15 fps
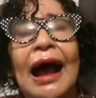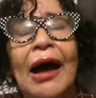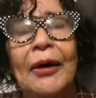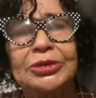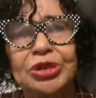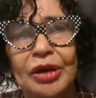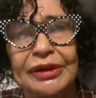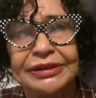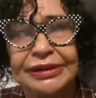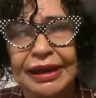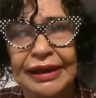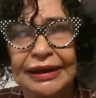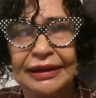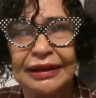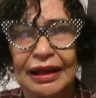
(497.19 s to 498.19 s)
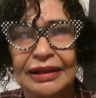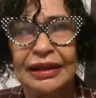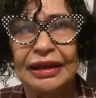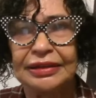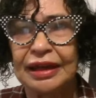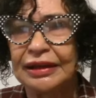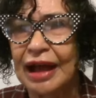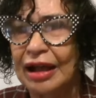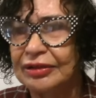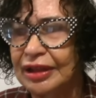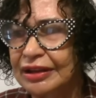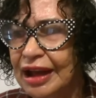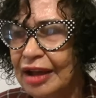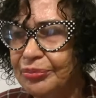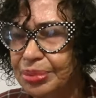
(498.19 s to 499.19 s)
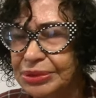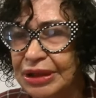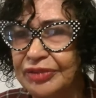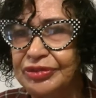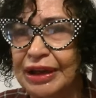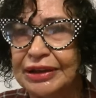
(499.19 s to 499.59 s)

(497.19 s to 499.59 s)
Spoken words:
I was only kidding, and then I believed